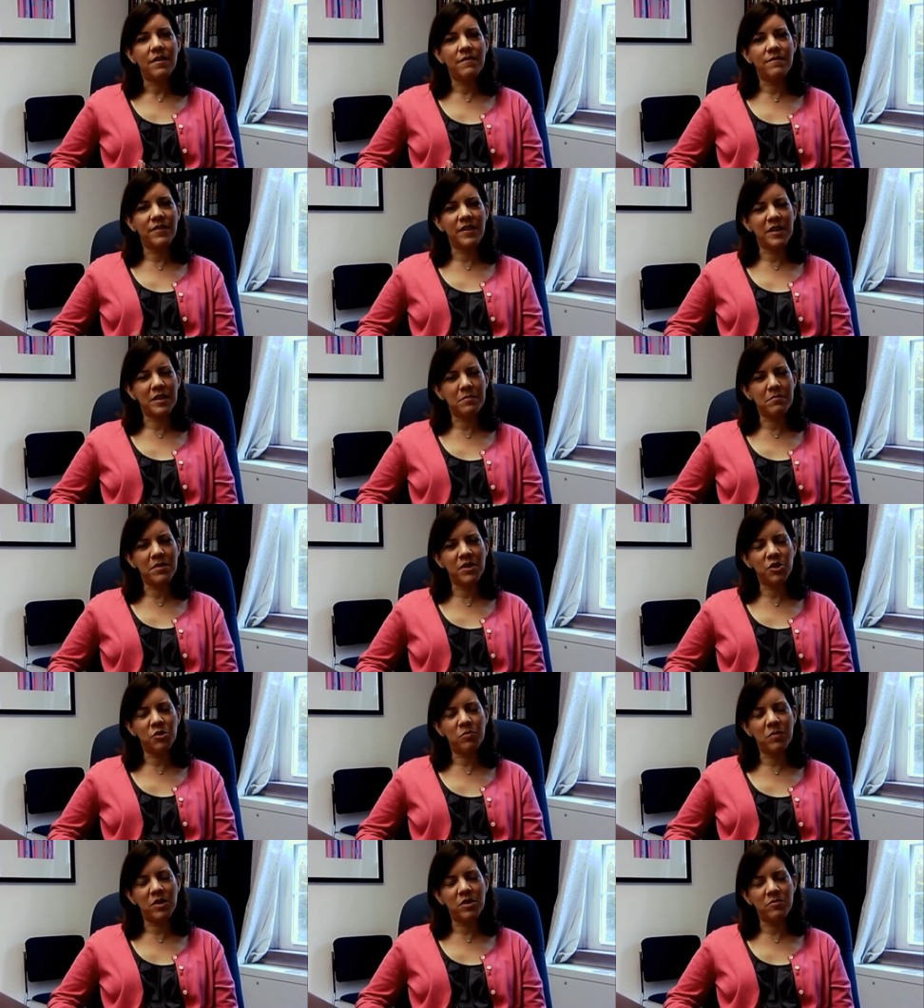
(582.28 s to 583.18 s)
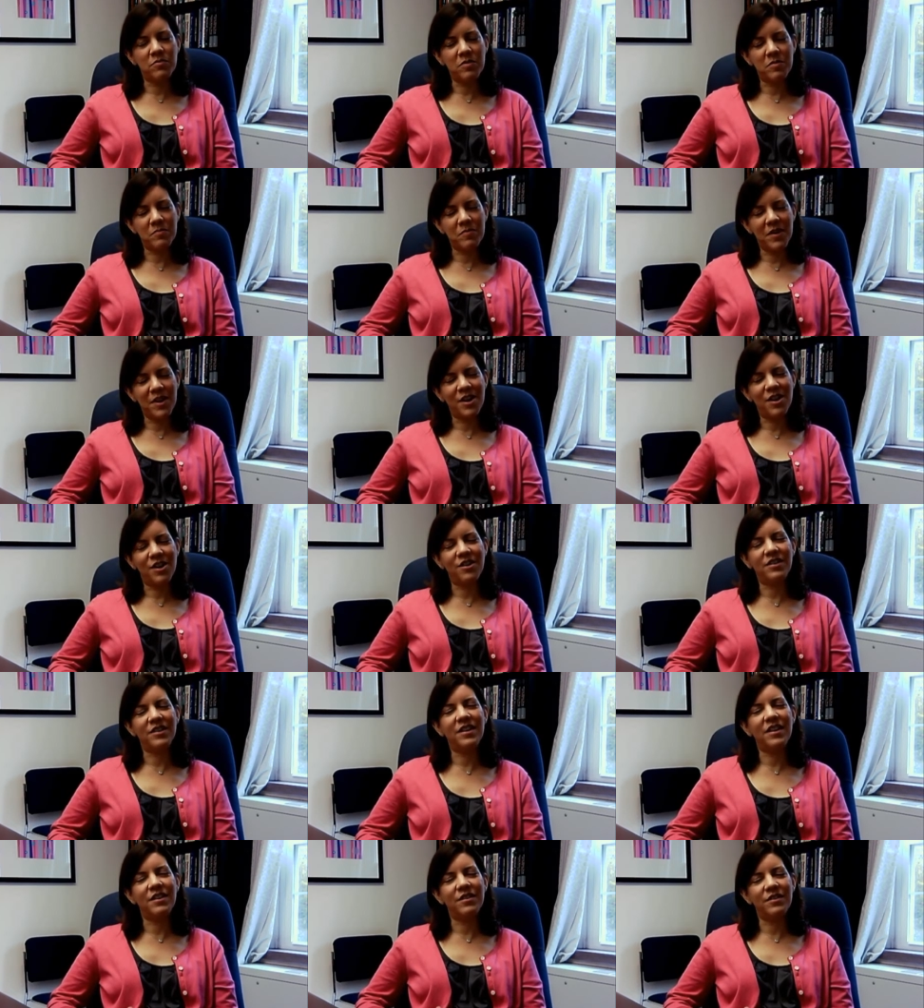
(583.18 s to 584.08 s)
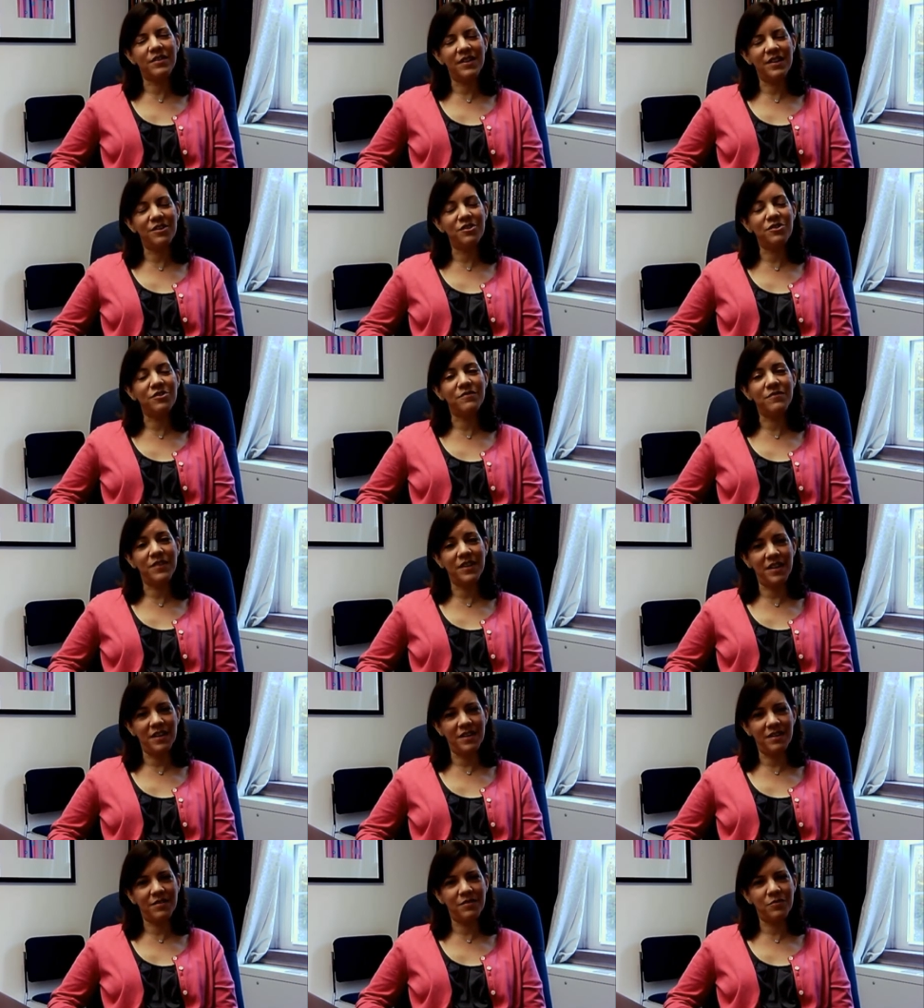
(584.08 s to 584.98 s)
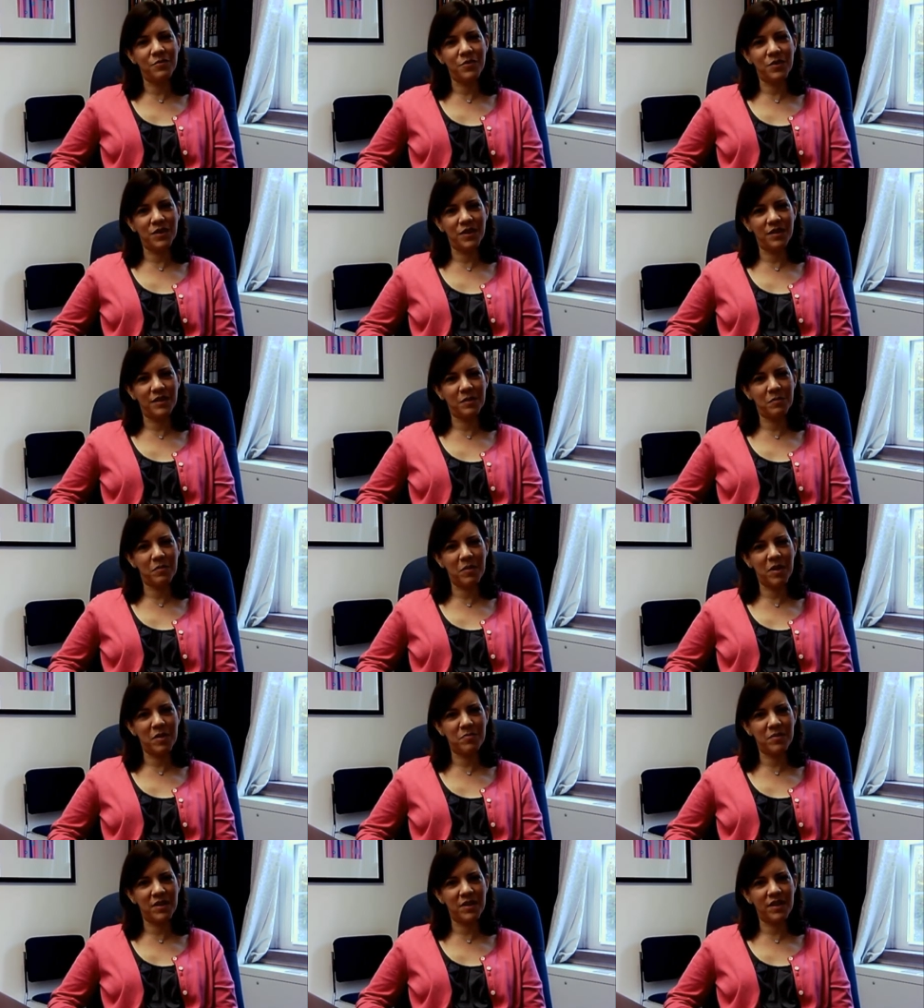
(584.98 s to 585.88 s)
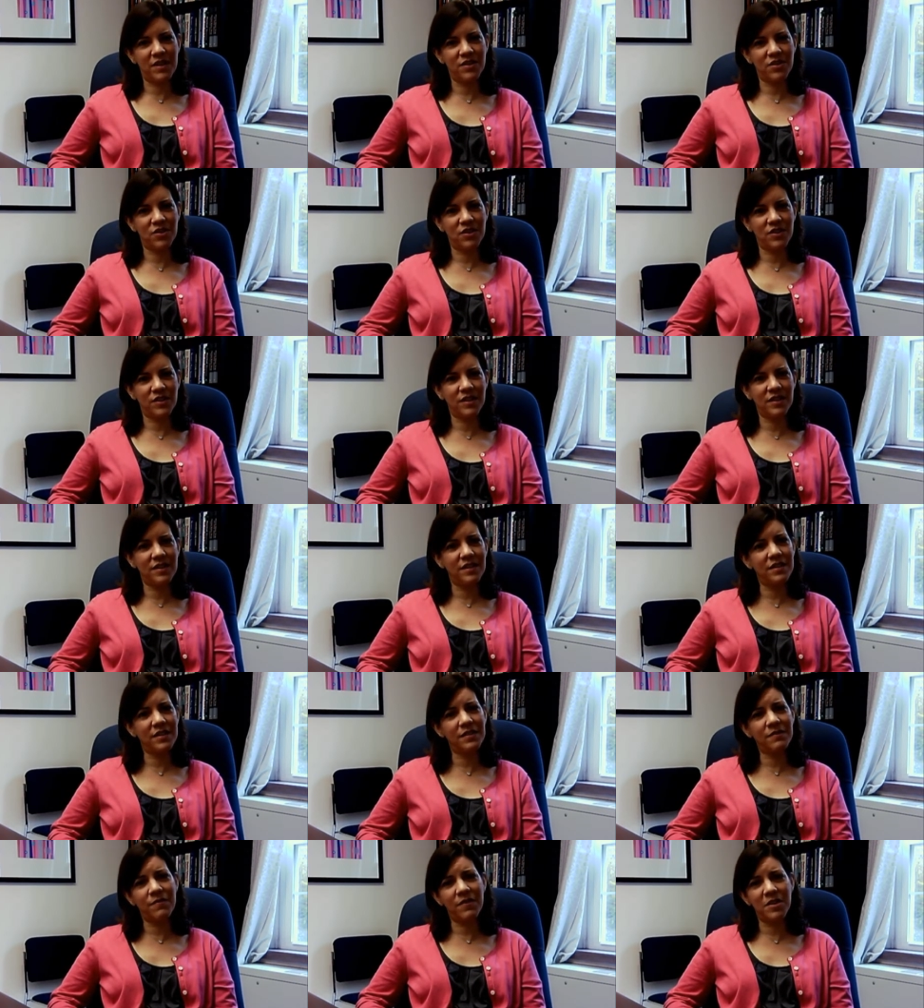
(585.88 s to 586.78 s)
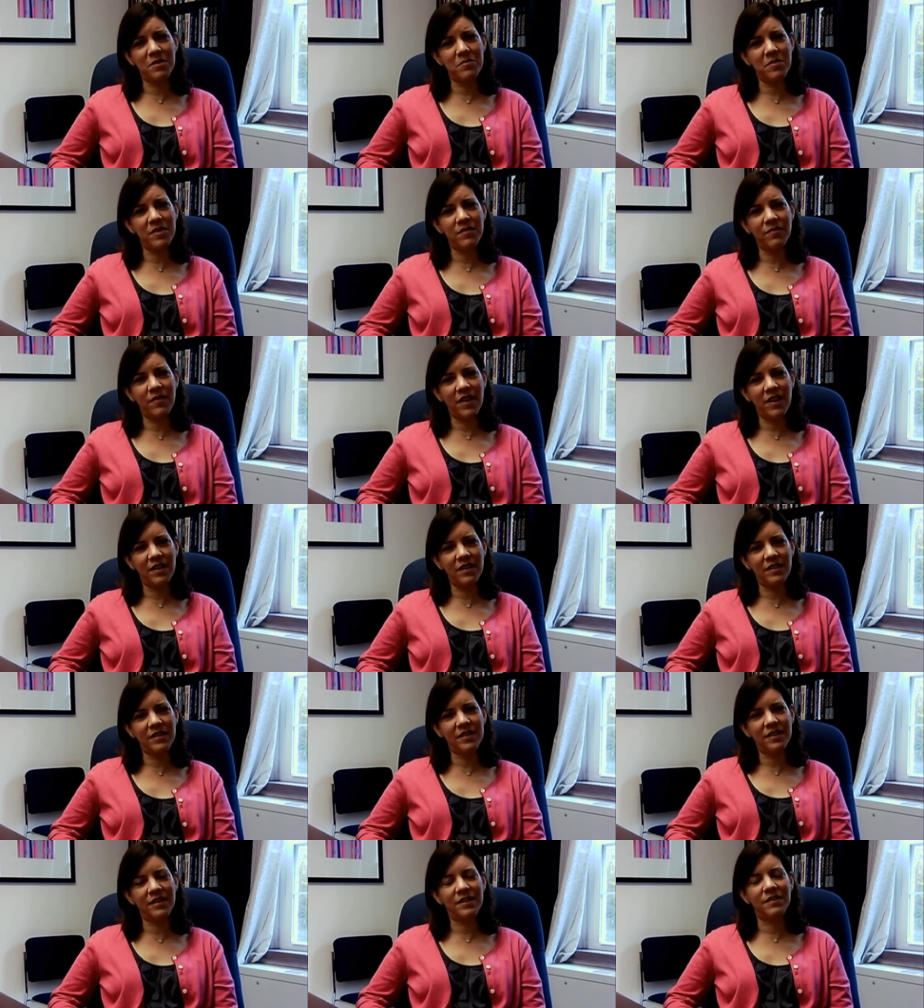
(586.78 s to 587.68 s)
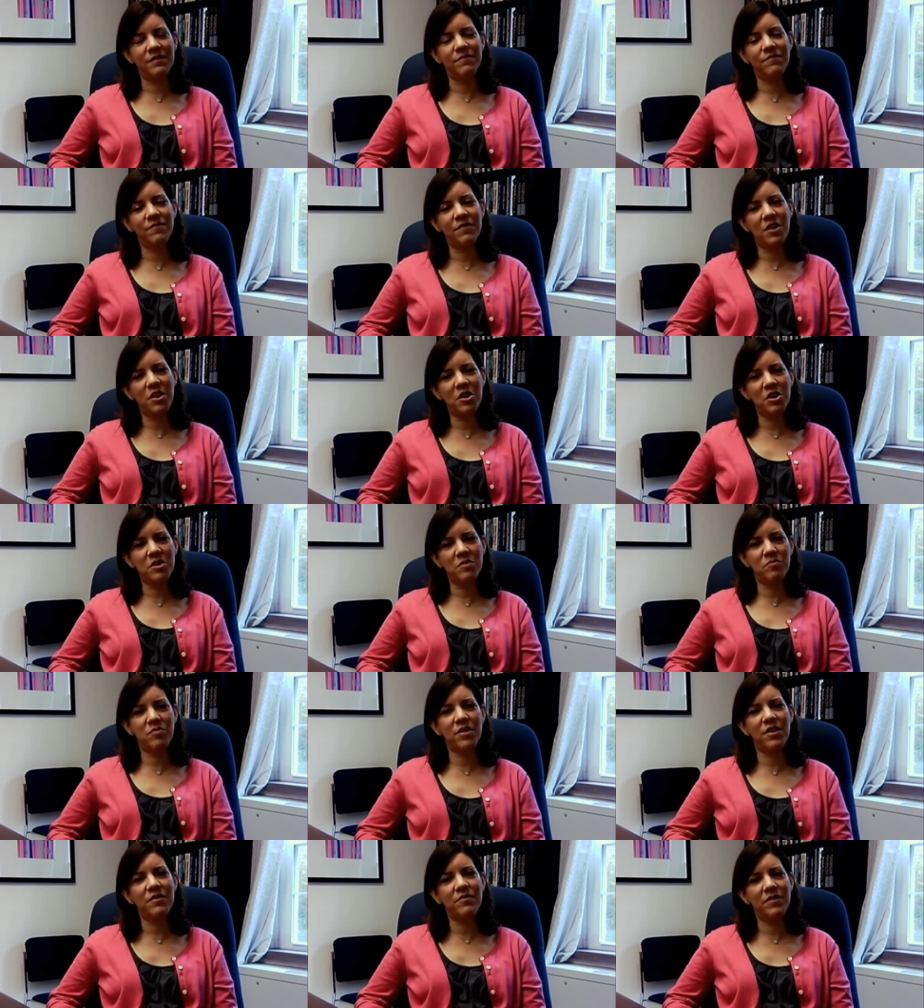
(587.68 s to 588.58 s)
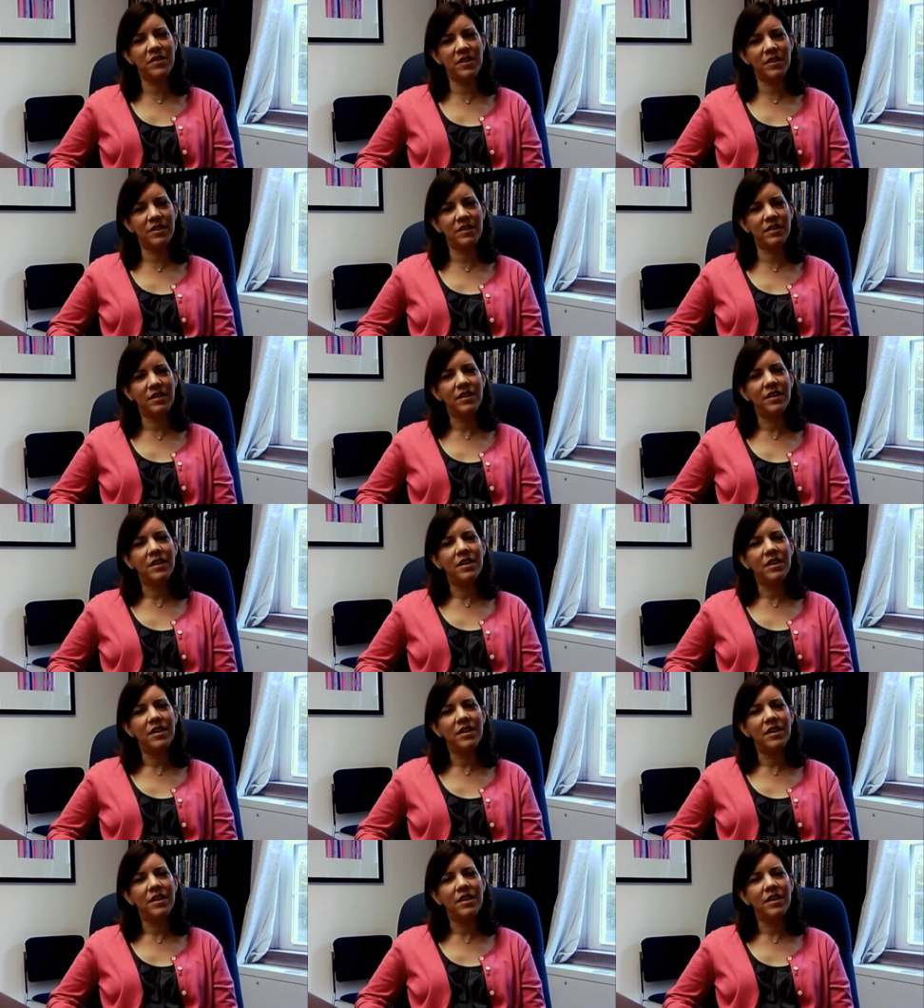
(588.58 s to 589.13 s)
feeling much better prepared how to intervene with these populations, since family violence is a very prevalent